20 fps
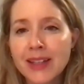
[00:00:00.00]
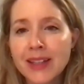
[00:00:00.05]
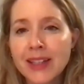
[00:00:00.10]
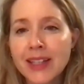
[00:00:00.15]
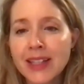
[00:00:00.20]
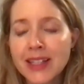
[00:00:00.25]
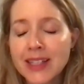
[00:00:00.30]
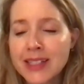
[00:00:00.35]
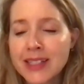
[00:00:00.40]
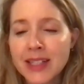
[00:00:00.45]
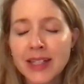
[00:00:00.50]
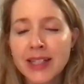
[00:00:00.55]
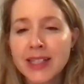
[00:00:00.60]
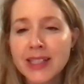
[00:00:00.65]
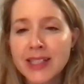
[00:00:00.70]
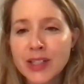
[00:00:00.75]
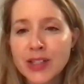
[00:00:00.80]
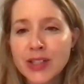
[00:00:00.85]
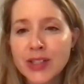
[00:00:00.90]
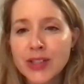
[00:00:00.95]
Leland, in
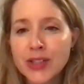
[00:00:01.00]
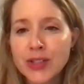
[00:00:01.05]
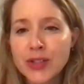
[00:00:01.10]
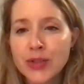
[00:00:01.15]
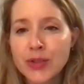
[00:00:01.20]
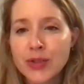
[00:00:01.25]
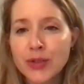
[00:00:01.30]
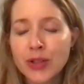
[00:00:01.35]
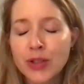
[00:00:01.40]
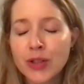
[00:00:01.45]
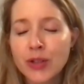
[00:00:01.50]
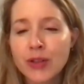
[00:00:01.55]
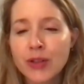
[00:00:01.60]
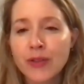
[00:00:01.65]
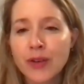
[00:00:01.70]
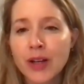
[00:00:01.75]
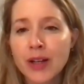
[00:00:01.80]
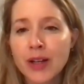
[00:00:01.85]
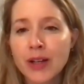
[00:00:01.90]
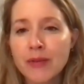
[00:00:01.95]
addition to you know the
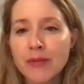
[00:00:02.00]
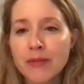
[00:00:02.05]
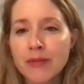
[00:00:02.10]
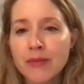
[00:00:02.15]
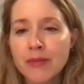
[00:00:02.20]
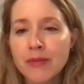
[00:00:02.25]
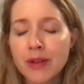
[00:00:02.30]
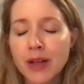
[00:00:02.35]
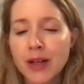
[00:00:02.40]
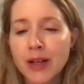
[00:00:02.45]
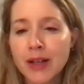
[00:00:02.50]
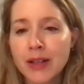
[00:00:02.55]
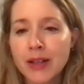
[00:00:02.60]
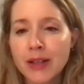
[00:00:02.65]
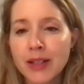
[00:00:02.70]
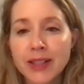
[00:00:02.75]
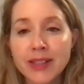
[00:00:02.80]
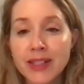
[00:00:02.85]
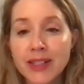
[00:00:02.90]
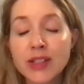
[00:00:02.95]
very uh,
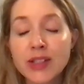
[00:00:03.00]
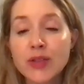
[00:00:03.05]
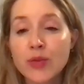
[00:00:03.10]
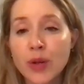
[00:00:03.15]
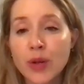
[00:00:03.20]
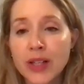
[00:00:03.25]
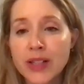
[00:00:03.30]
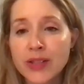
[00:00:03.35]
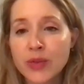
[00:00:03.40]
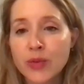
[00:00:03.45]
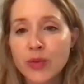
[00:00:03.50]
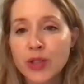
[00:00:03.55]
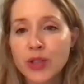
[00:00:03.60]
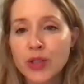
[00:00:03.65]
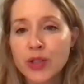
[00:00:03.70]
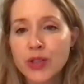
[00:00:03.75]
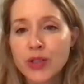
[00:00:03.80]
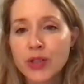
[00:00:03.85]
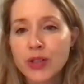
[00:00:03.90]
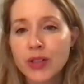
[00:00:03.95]
the extensive ways in
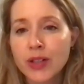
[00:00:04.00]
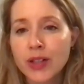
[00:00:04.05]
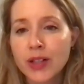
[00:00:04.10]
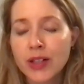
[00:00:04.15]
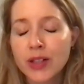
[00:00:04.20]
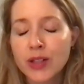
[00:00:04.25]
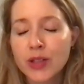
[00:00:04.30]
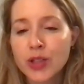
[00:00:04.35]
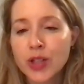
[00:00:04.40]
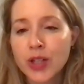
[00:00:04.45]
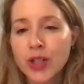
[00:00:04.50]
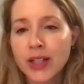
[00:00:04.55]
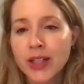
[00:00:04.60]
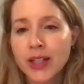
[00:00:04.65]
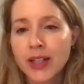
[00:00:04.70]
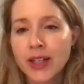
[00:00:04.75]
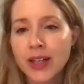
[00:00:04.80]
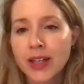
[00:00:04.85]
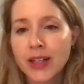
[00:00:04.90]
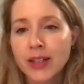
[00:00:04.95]
which uh,
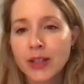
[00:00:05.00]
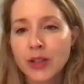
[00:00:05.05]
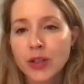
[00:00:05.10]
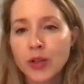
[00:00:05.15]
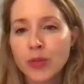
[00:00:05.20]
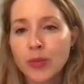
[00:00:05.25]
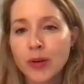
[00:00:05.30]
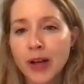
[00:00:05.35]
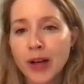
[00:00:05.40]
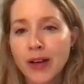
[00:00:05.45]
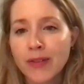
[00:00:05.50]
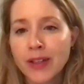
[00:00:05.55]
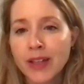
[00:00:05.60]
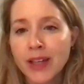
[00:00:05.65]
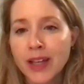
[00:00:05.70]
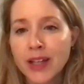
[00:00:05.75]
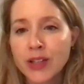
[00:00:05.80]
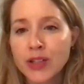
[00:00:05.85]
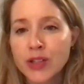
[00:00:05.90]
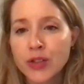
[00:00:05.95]
China and Cuba have
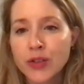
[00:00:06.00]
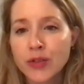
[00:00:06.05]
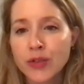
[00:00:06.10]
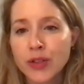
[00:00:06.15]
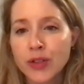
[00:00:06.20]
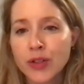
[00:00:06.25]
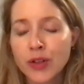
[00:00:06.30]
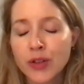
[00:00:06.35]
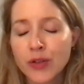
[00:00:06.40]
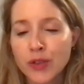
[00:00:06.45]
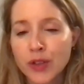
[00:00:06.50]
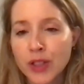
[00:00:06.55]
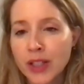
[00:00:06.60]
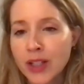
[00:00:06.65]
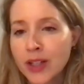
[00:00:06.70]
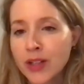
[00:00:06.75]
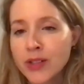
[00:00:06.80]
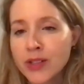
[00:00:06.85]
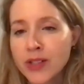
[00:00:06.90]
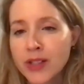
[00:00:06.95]
engaged over over the
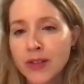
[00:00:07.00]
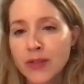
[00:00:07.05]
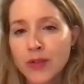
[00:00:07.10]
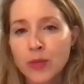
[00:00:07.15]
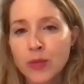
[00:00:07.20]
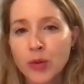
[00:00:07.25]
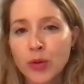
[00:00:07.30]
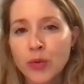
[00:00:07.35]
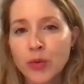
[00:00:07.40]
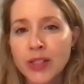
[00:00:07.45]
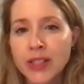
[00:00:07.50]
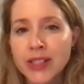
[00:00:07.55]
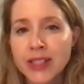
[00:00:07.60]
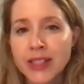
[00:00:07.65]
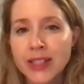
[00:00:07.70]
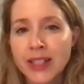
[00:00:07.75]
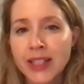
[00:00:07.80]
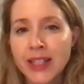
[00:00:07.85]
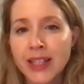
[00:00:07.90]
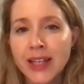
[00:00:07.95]
years, and even more
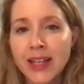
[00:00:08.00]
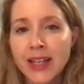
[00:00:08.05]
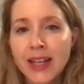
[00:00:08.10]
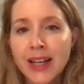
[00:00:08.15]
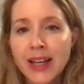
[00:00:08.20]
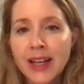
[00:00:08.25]
recently,